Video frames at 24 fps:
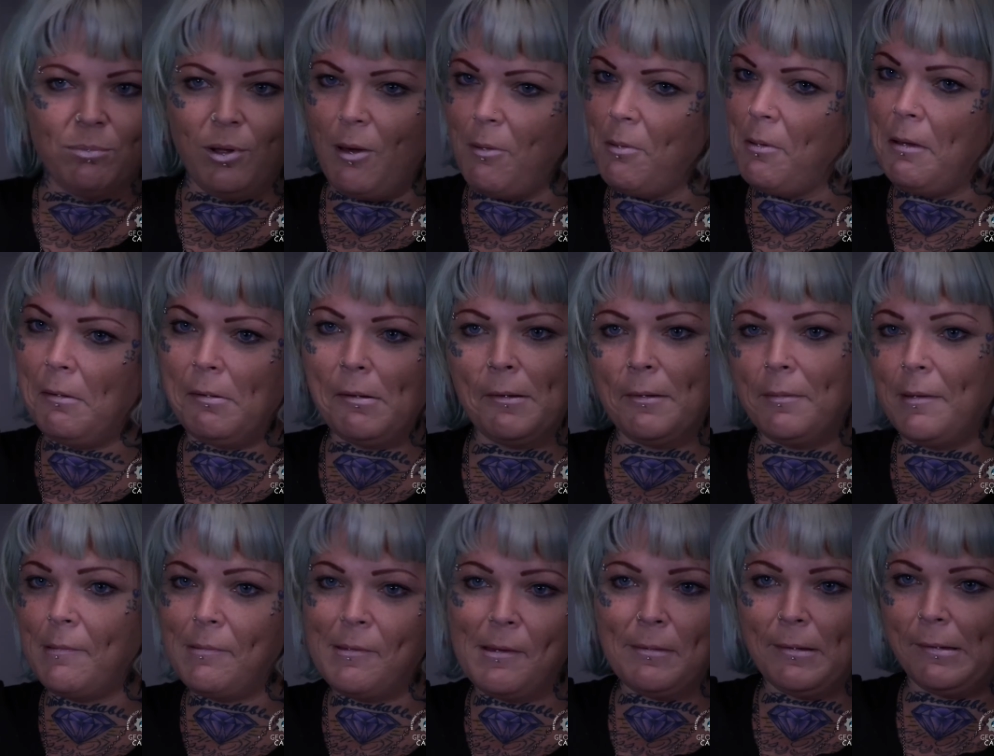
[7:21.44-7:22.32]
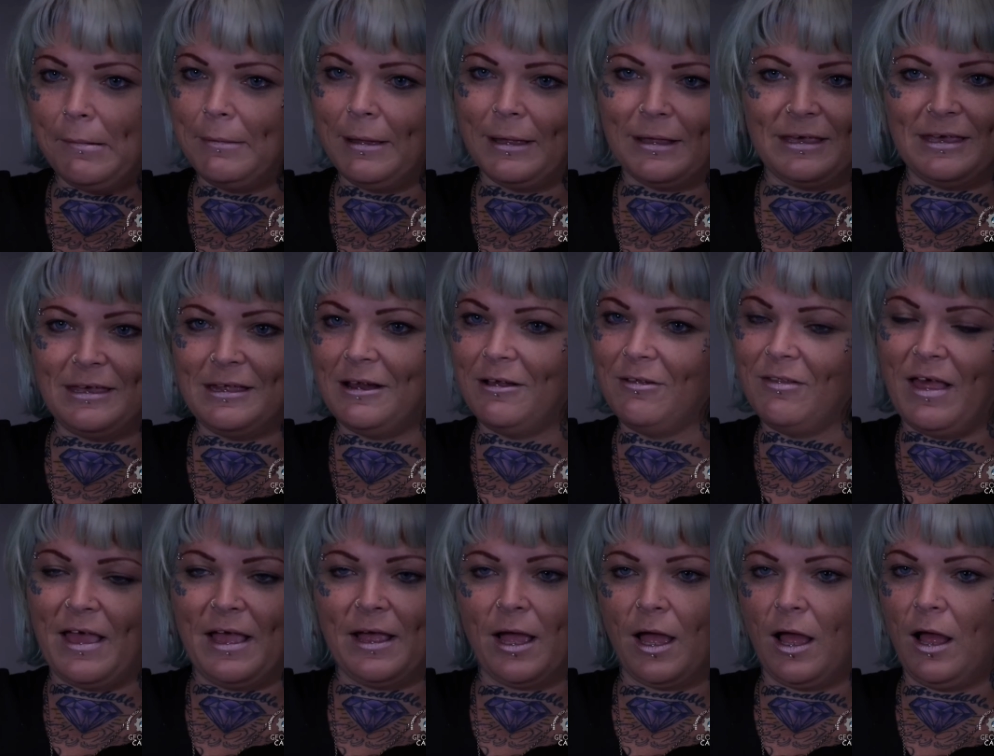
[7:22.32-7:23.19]
blah, blah, blah, blah, blah, blah, you know,
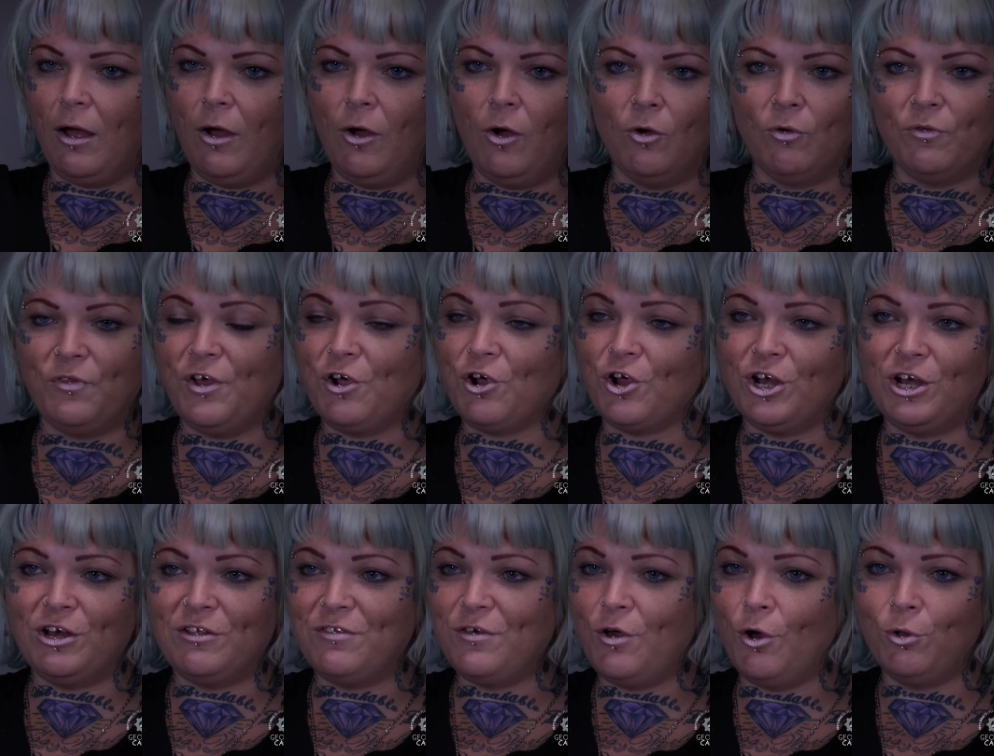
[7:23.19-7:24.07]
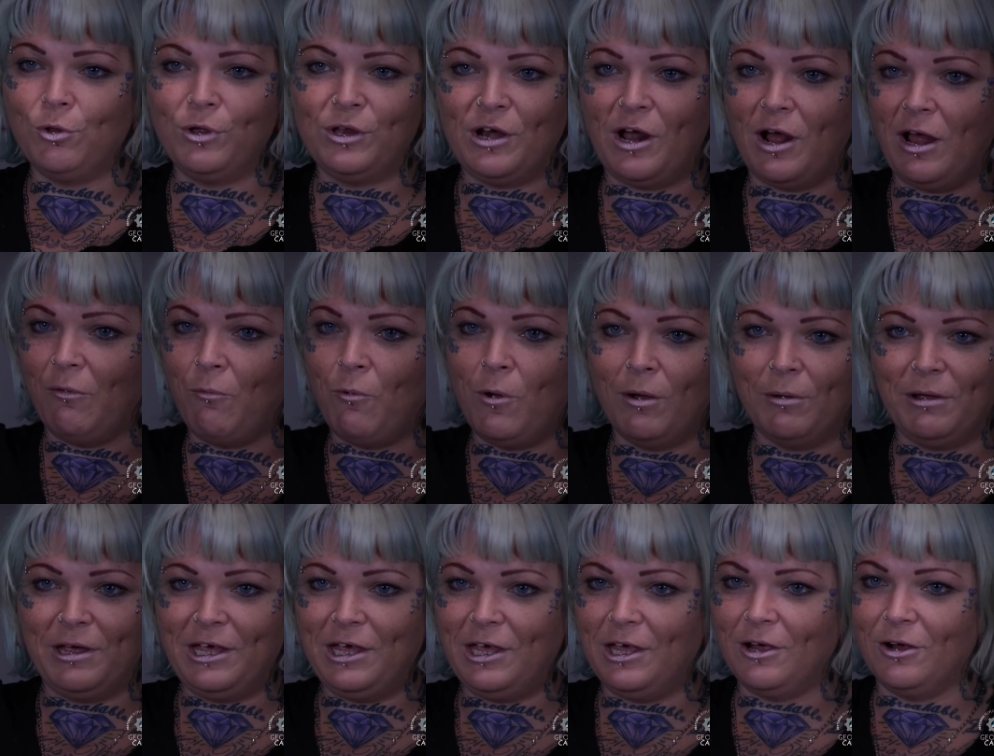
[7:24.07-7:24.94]
like, oh, they're going to totally not
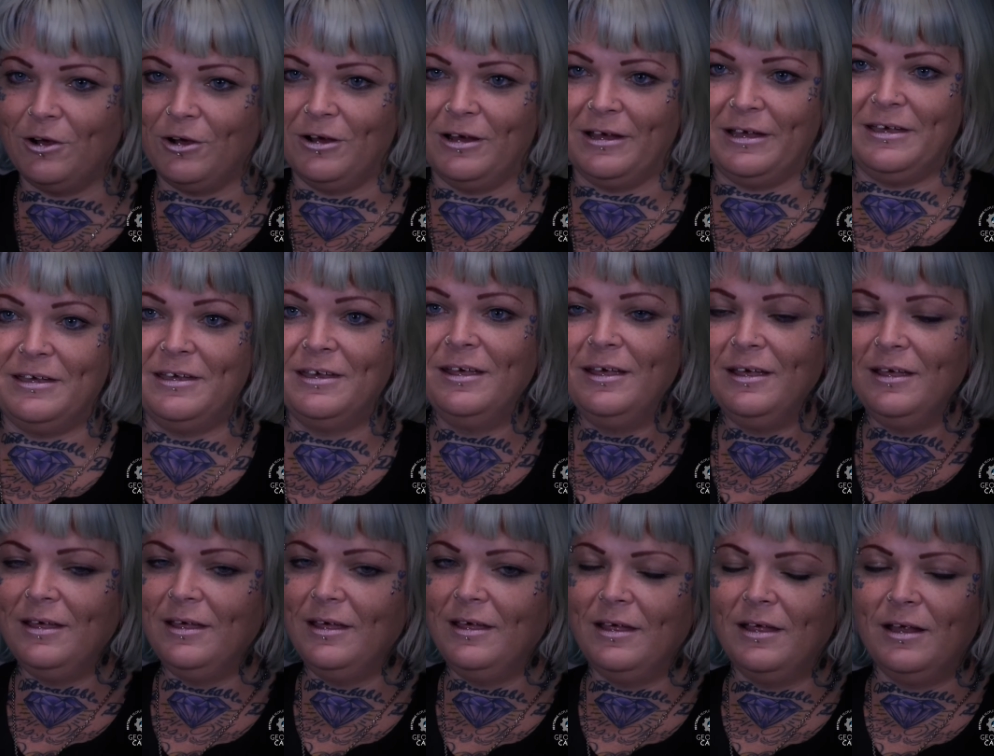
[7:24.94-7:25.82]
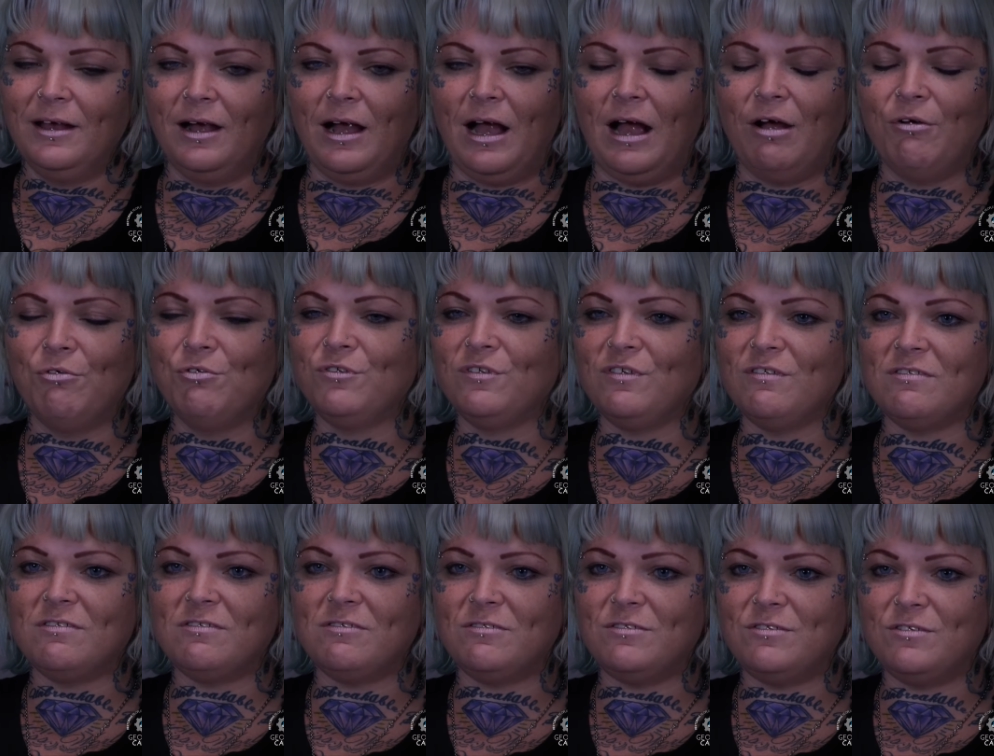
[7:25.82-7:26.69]
want you here, And I was
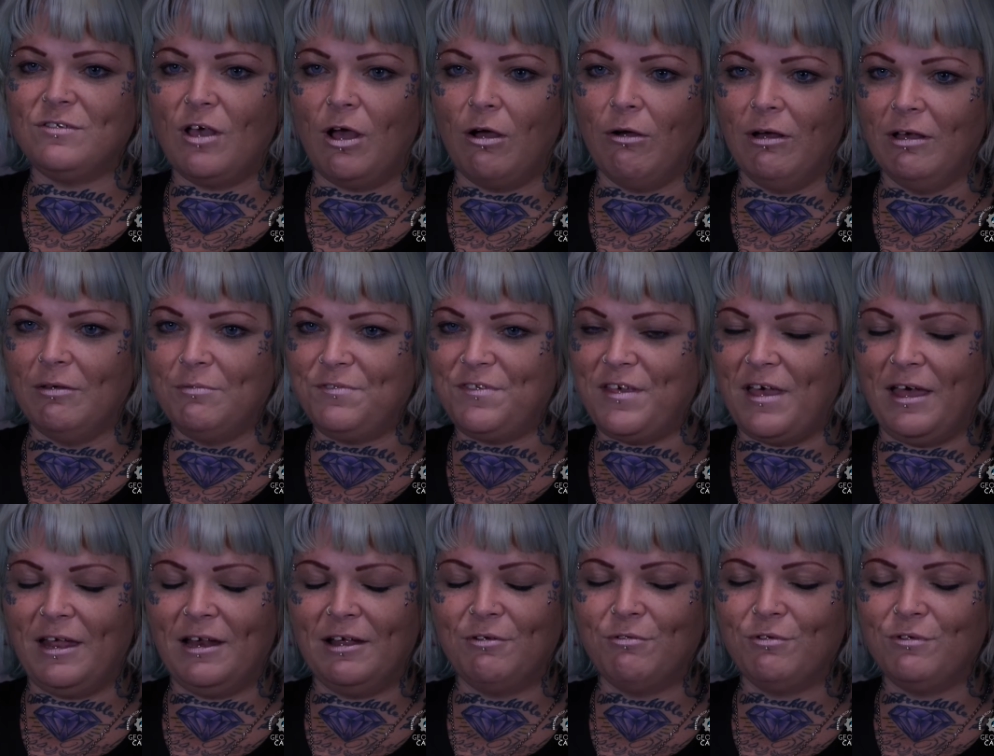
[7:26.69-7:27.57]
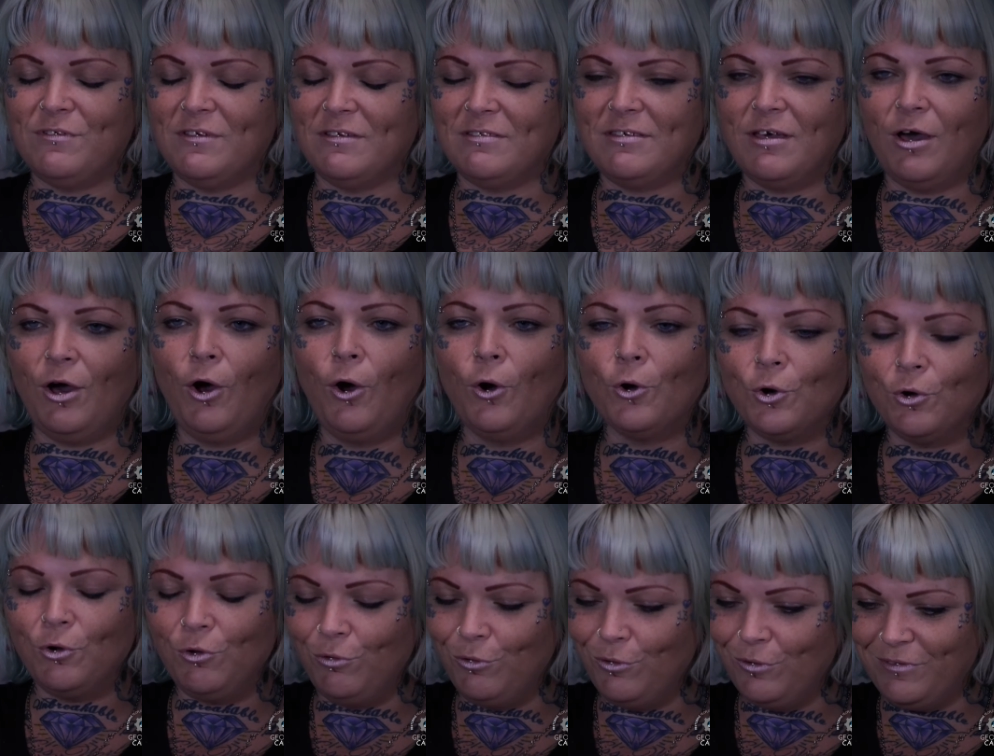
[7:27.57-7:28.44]
just so upset. It was a
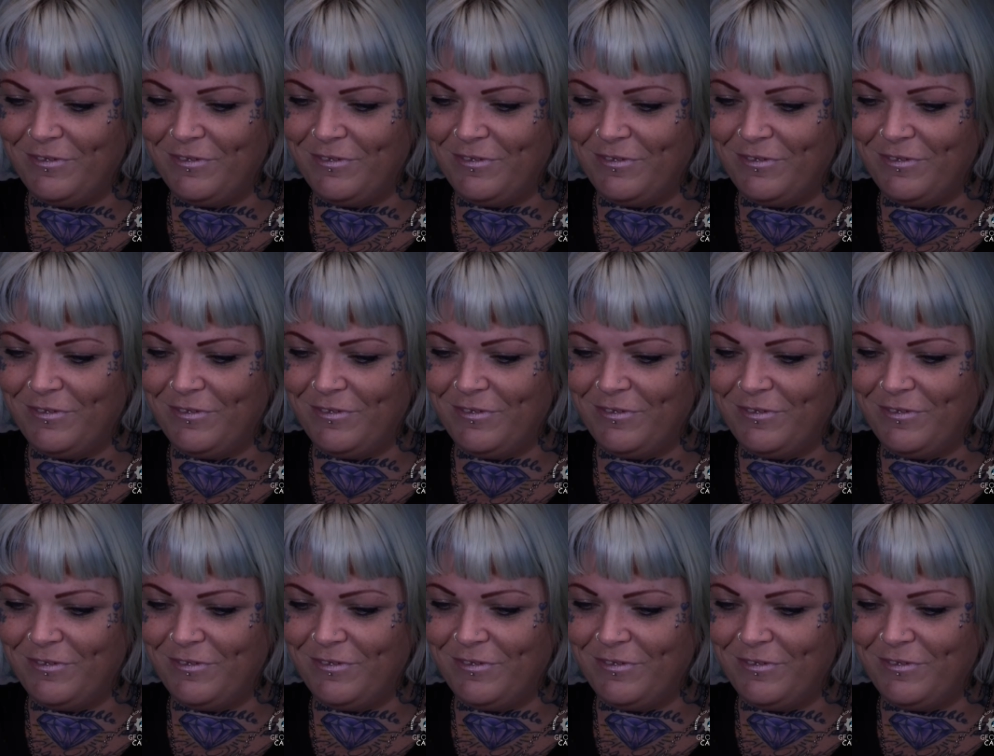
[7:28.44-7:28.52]
total